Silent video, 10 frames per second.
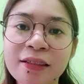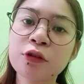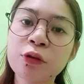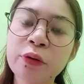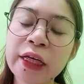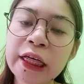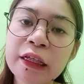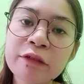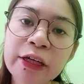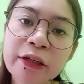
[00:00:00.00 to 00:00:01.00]
So,
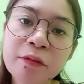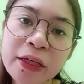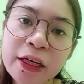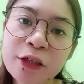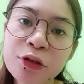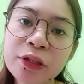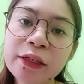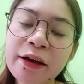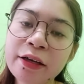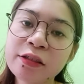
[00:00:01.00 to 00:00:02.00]
in recrimination,
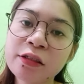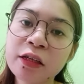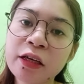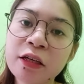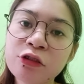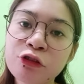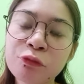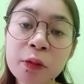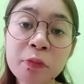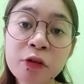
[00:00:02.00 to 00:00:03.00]
guys, in the case
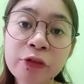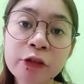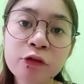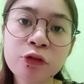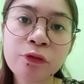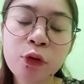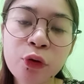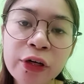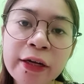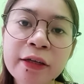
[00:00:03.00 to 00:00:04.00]
of People versus
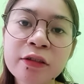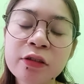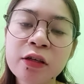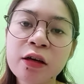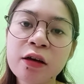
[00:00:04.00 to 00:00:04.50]
Flores,